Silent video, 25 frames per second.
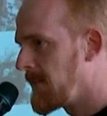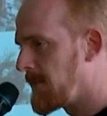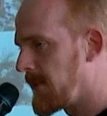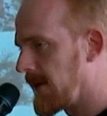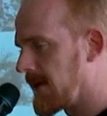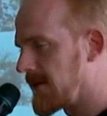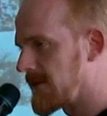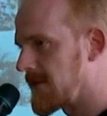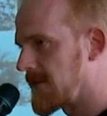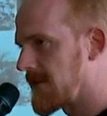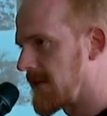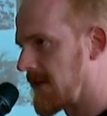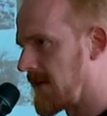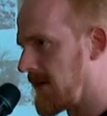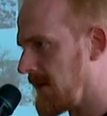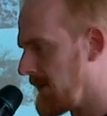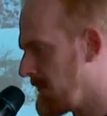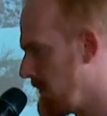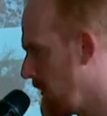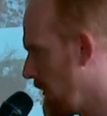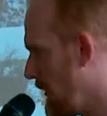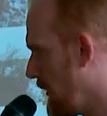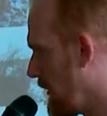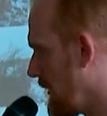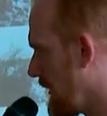but
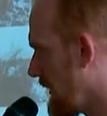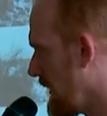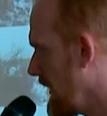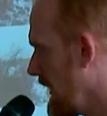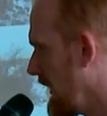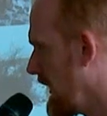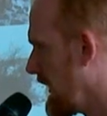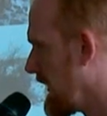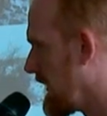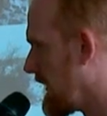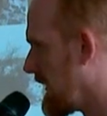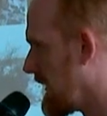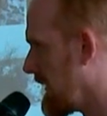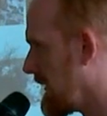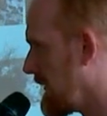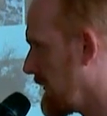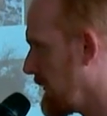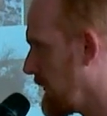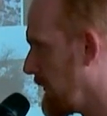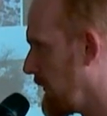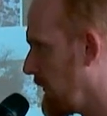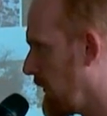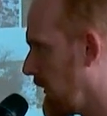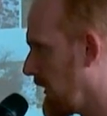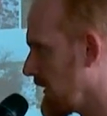more
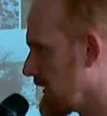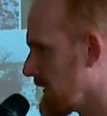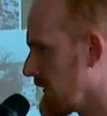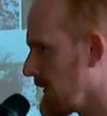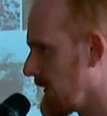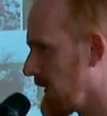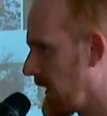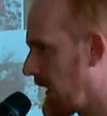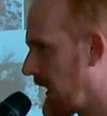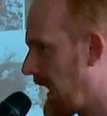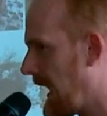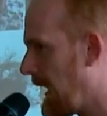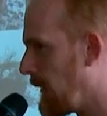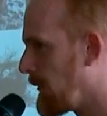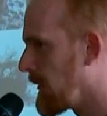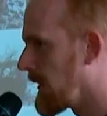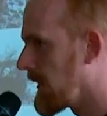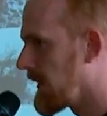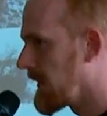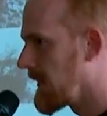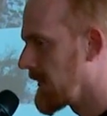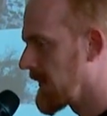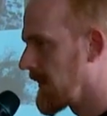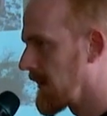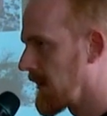what
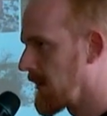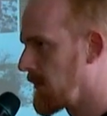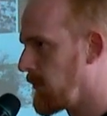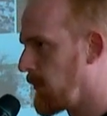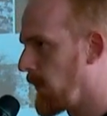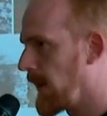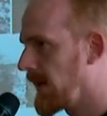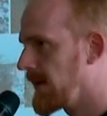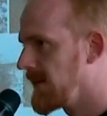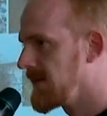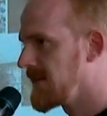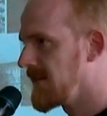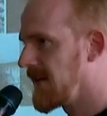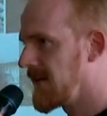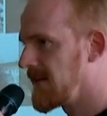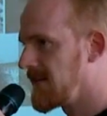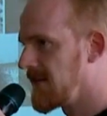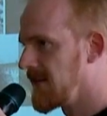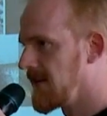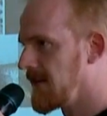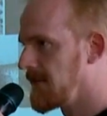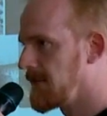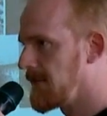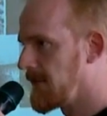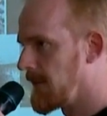our
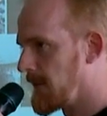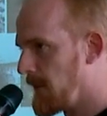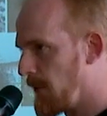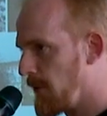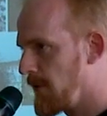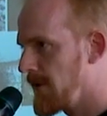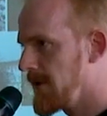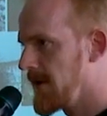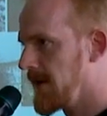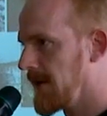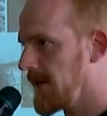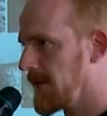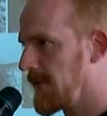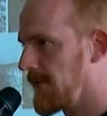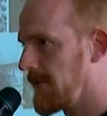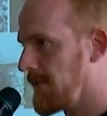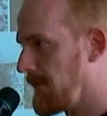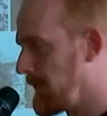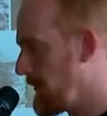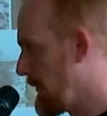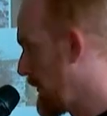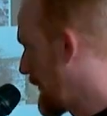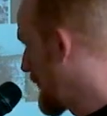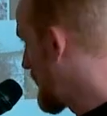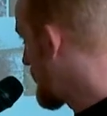qualitative learnings
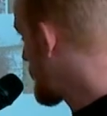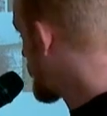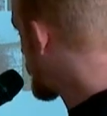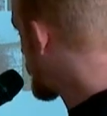were.